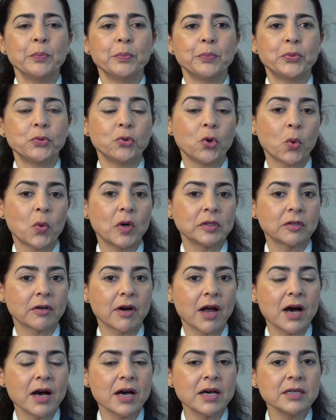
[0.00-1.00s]
pure
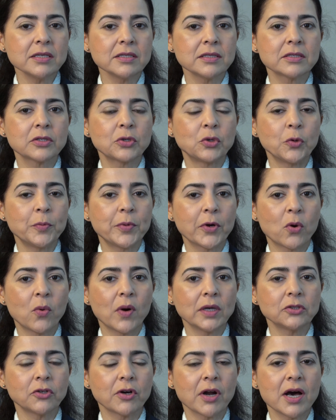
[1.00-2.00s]
water ice, cubic
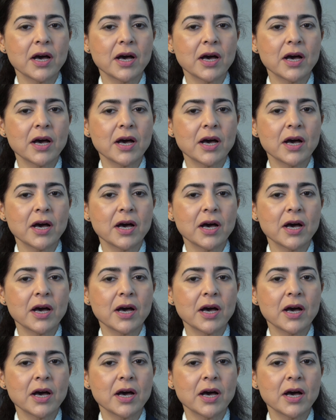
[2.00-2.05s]
water